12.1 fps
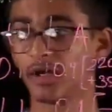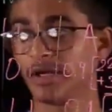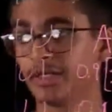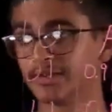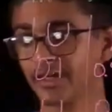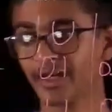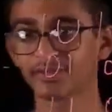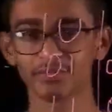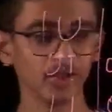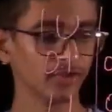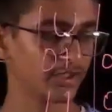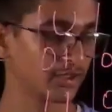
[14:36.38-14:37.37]
In the next
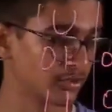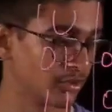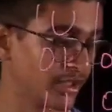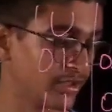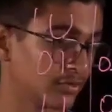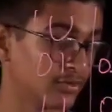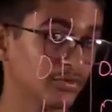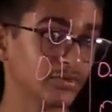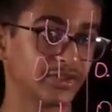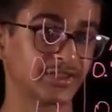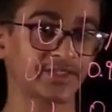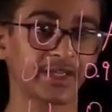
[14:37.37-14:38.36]
video, we'll go into
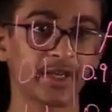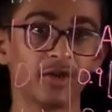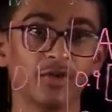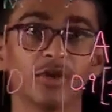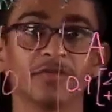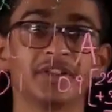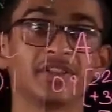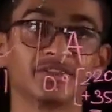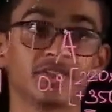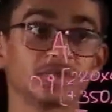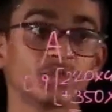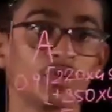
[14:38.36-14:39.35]
the second load, which is
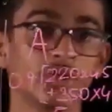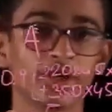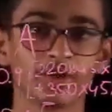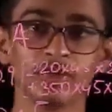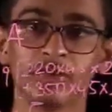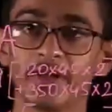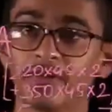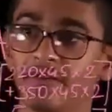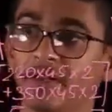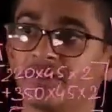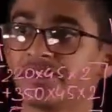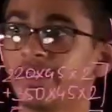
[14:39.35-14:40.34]
the solar load, and
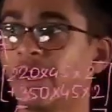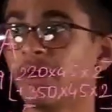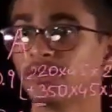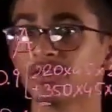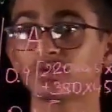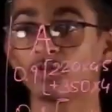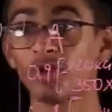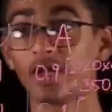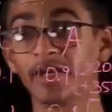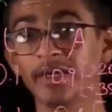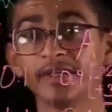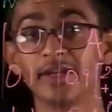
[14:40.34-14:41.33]
we'll see how the solar
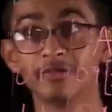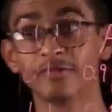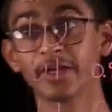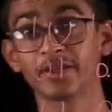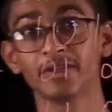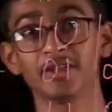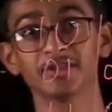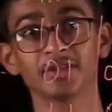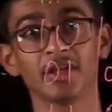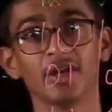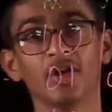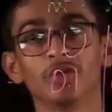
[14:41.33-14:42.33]
heat gain factors,
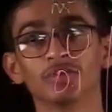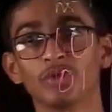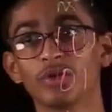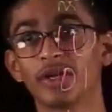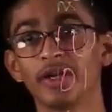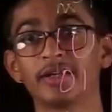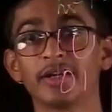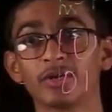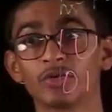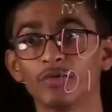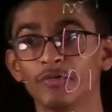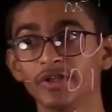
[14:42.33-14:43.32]
solar heat gain
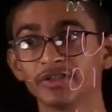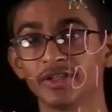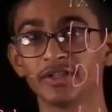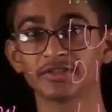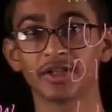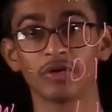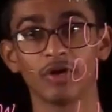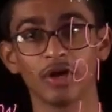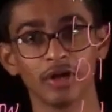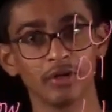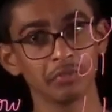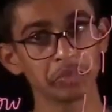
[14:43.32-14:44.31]
coefficients and
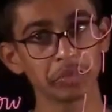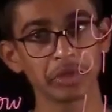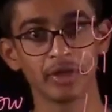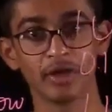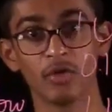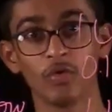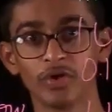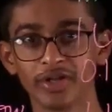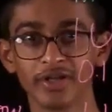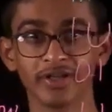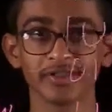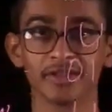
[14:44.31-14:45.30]
all
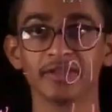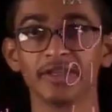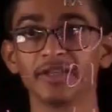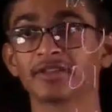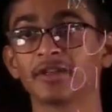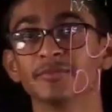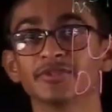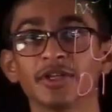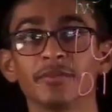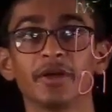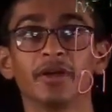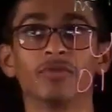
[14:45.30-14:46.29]
orientation thing comes
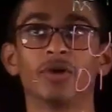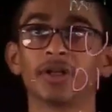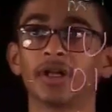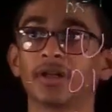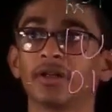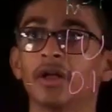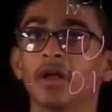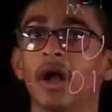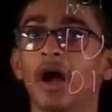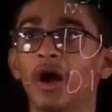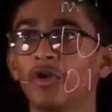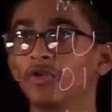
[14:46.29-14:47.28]
up, and
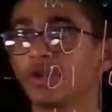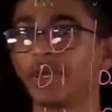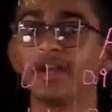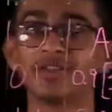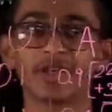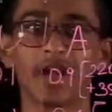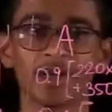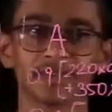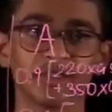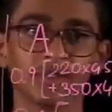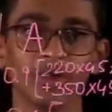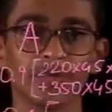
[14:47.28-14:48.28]
how to read
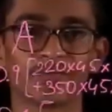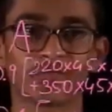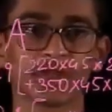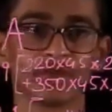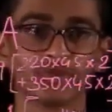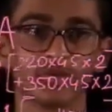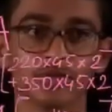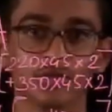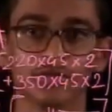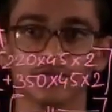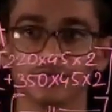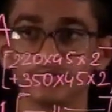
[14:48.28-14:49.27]
charts and all.
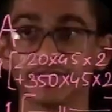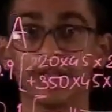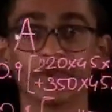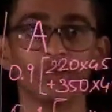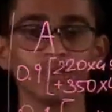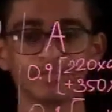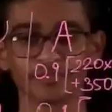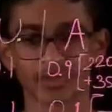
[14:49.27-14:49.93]
So thank you.